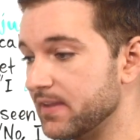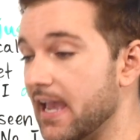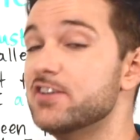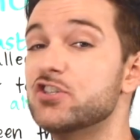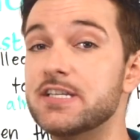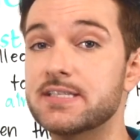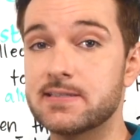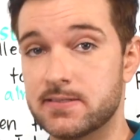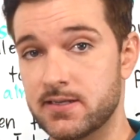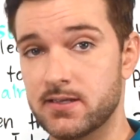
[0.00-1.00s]
And she
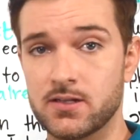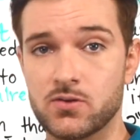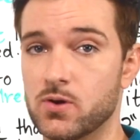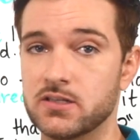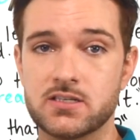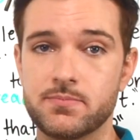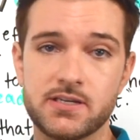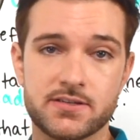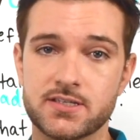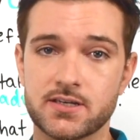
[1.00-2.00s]
still wants to
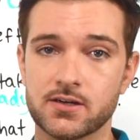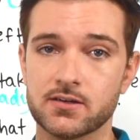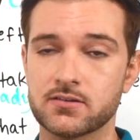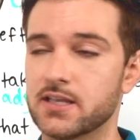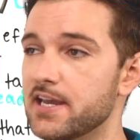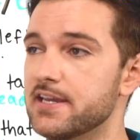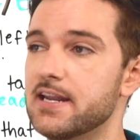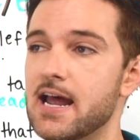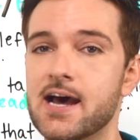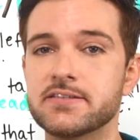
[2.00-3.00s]
be a singer. Okay,
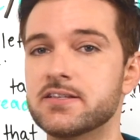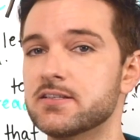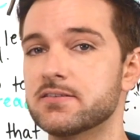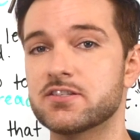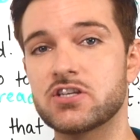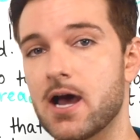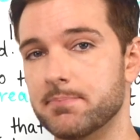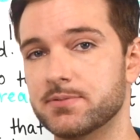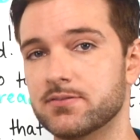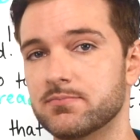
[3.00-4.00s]
it hasn't
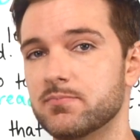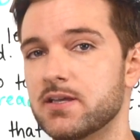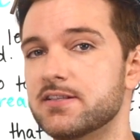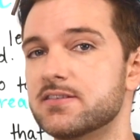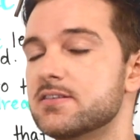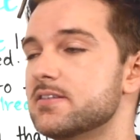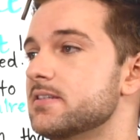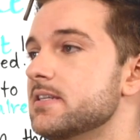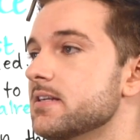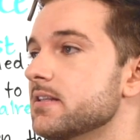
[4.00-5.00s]
stopped. It's
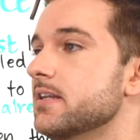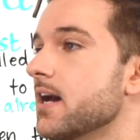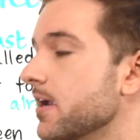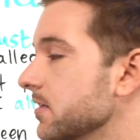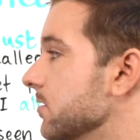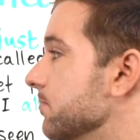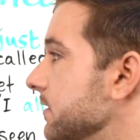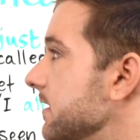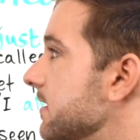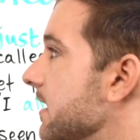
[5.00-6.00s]
still an
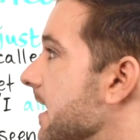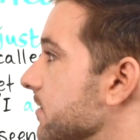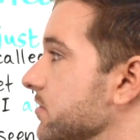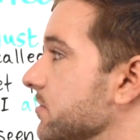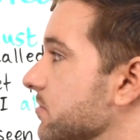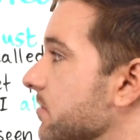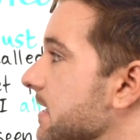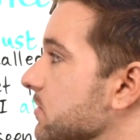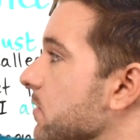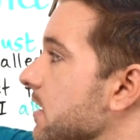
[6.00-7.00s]
uncompleted action, so
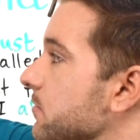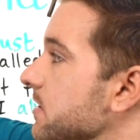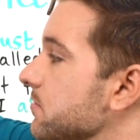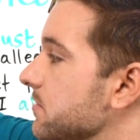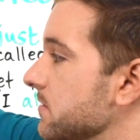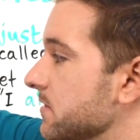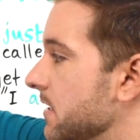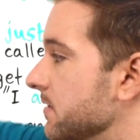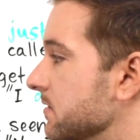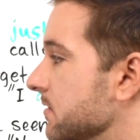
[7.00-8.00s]
that's why we use this
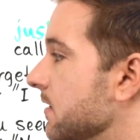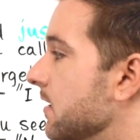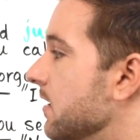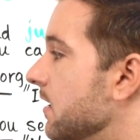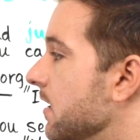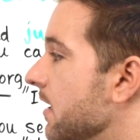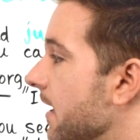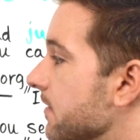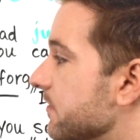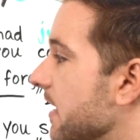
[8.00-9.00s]
tense.
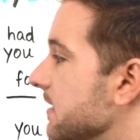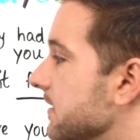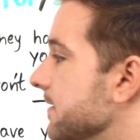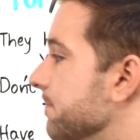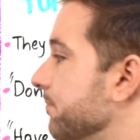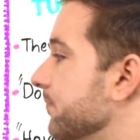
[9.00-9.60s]
And finally,